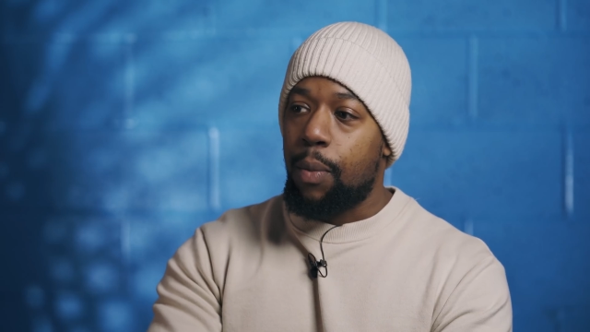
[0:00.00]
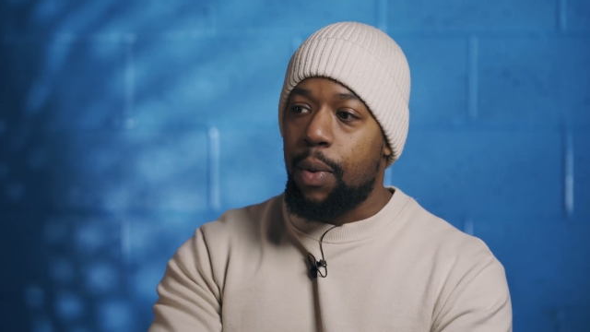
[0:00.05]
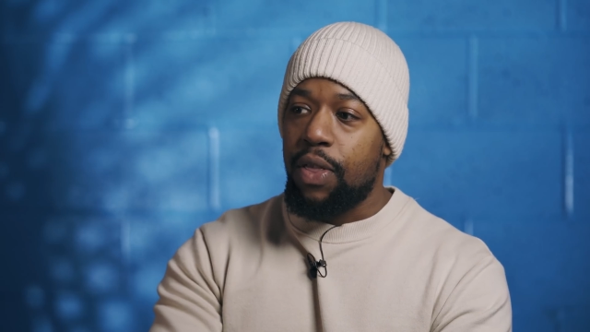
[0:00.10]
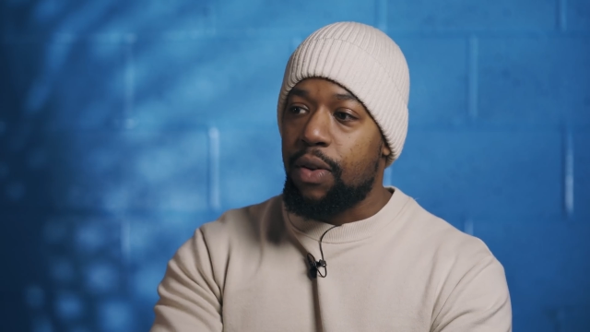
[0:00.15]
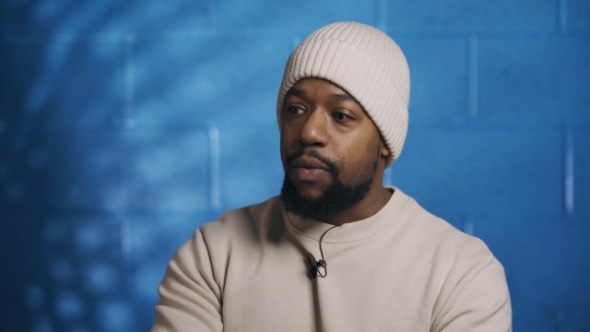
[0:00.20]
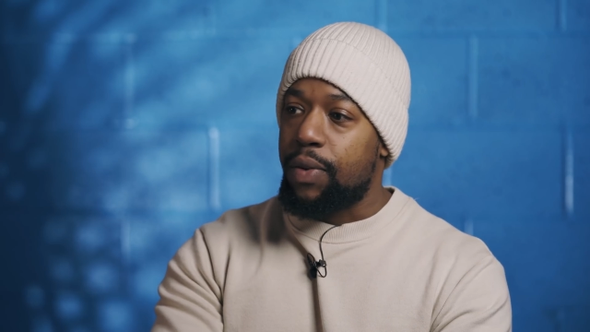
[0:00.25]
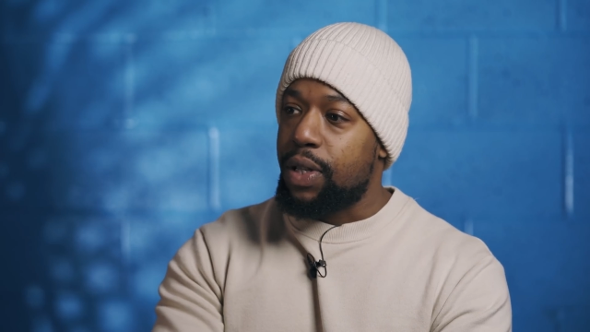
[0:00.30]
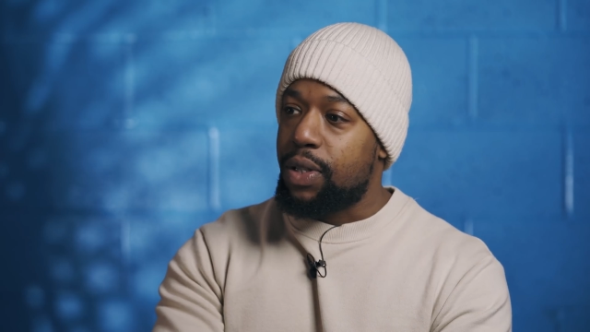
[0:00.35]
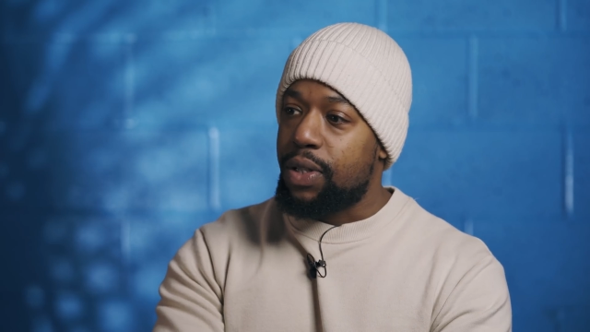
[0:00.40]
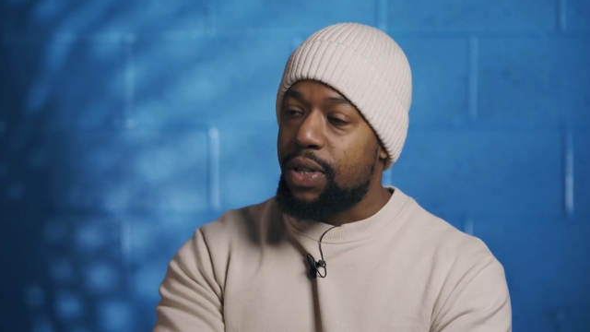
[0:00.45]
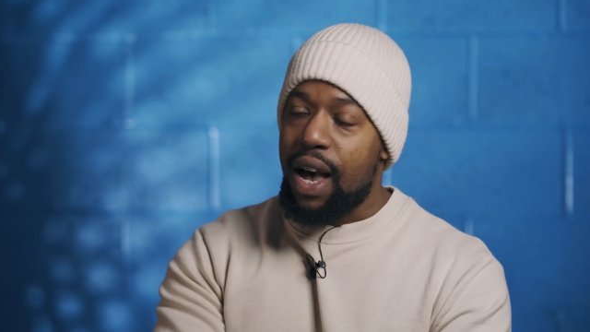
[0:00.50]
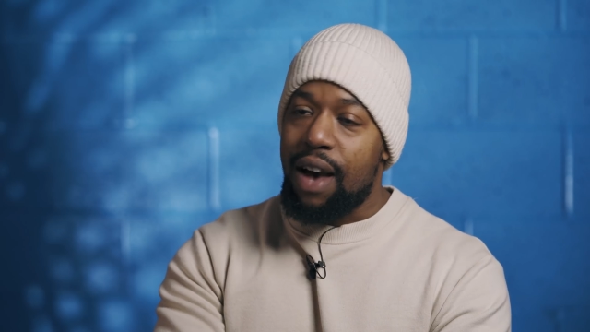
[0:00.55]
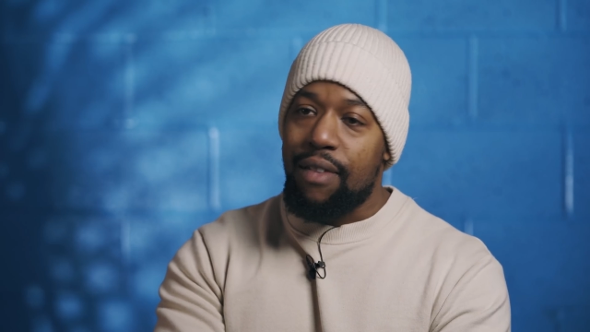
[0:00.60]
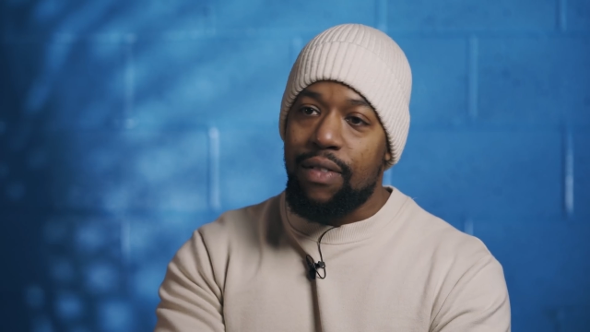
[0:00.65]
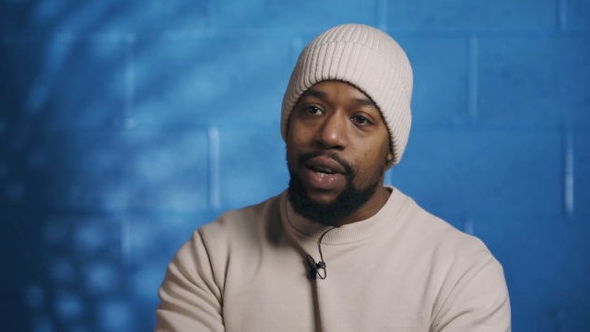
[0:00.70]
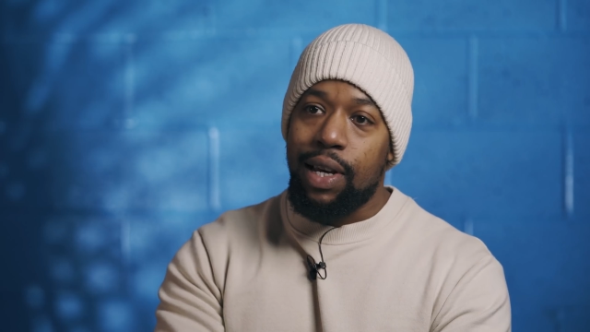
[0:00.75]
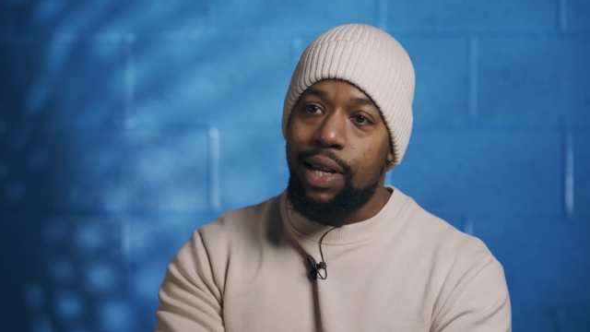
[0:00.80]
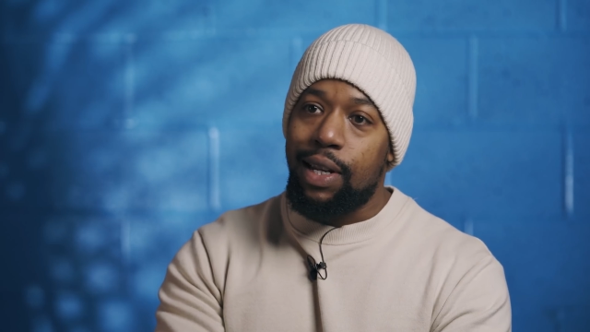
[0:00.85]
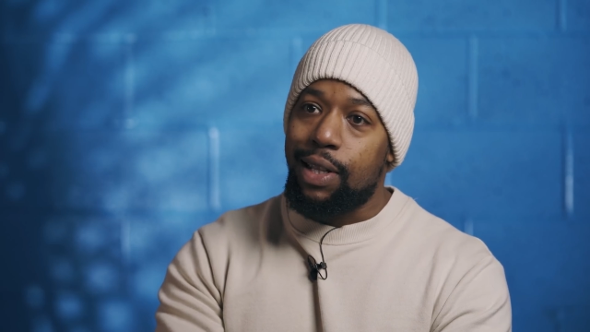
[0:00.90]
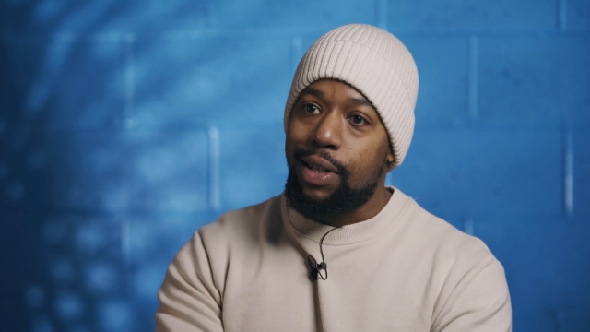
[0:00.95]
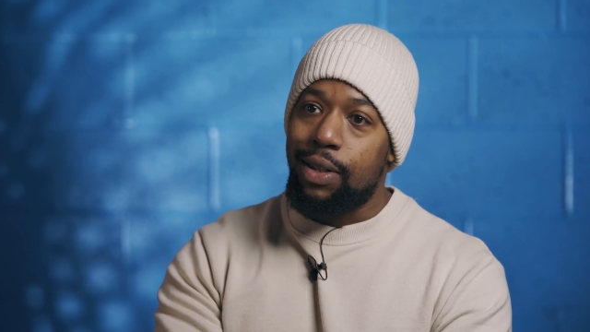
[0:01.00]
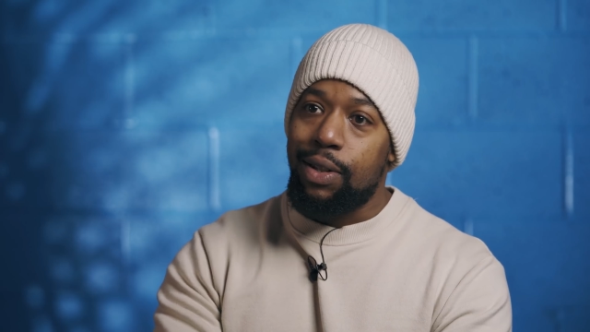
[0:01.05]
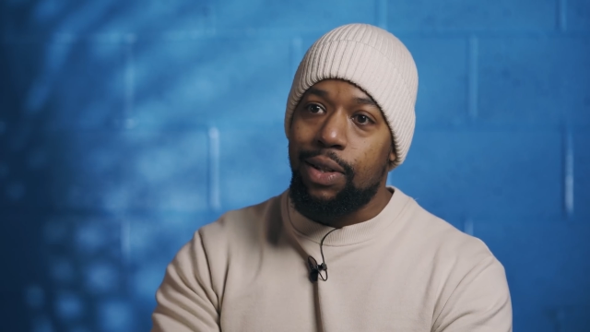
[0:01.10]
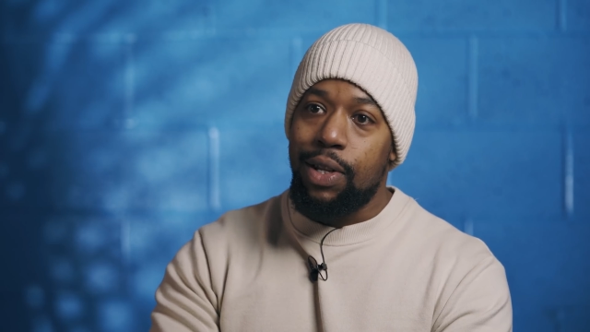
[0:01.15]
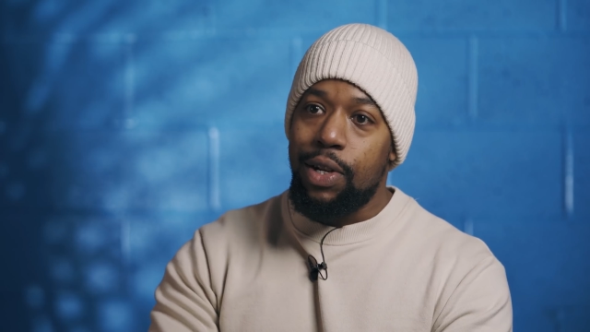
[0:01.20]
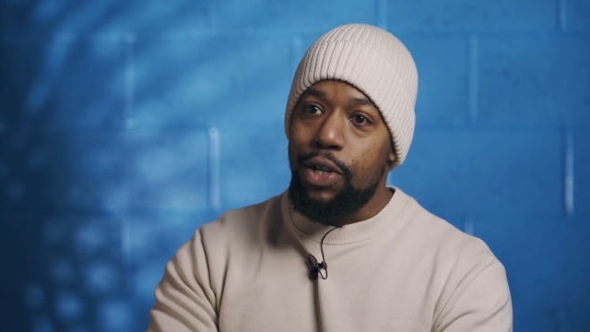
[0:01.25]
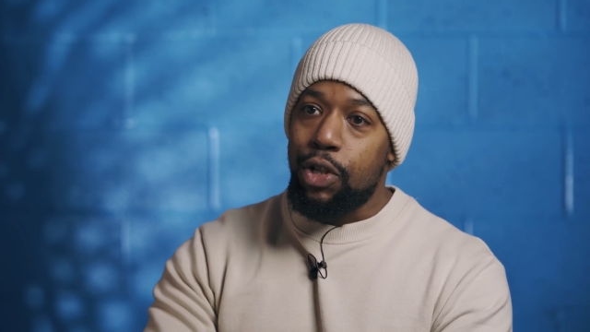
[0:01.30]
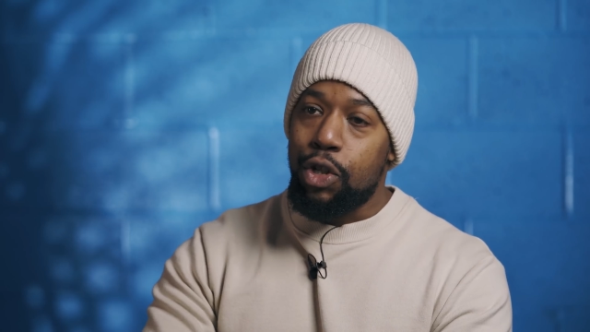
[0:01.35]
whether it's having a little